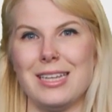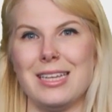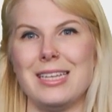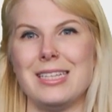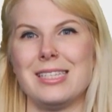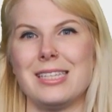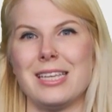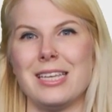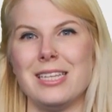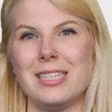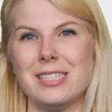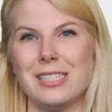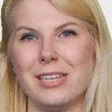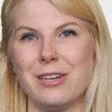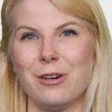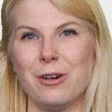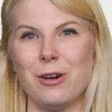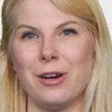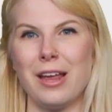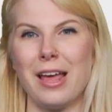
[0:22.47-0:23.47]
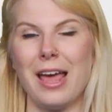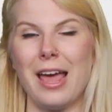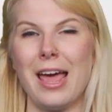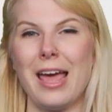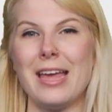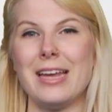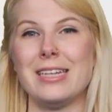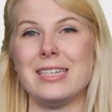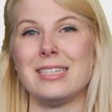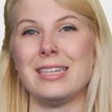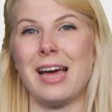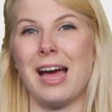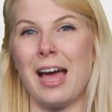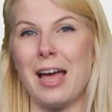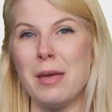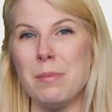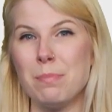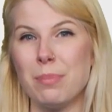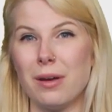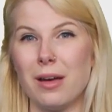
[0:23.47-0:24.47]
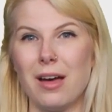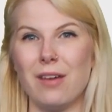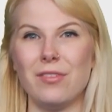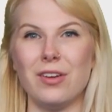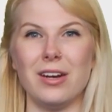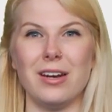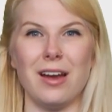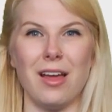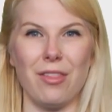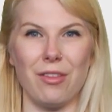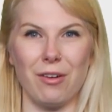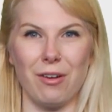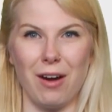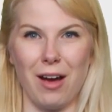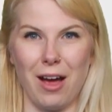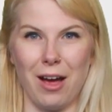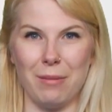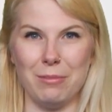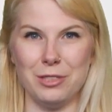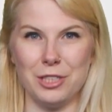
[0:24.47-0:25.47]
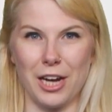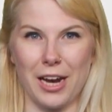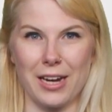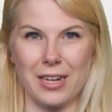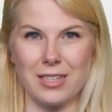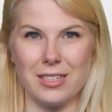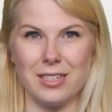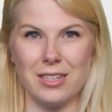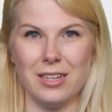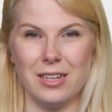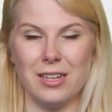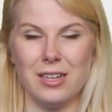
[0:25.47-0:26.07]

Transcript: is considered a type of another object.